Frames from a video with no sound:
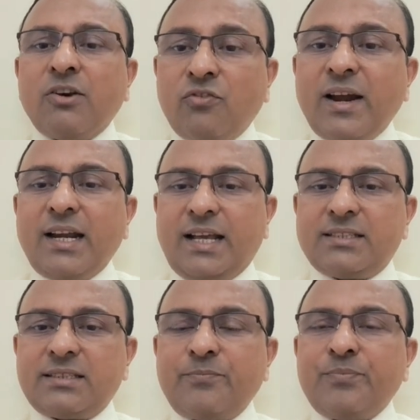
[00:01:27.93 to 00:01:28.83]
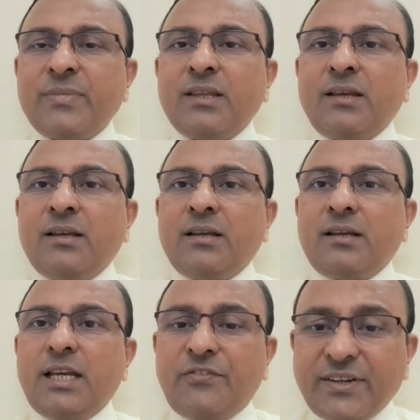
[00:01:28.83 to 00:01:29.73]
Whereas,
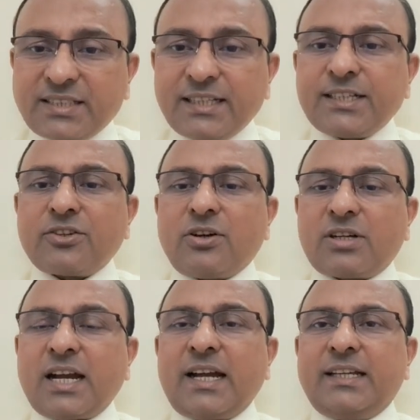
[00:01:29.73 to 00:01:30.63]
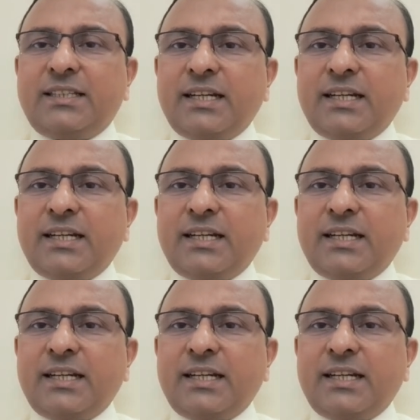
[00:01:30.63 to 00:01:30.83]
if it's enterococci,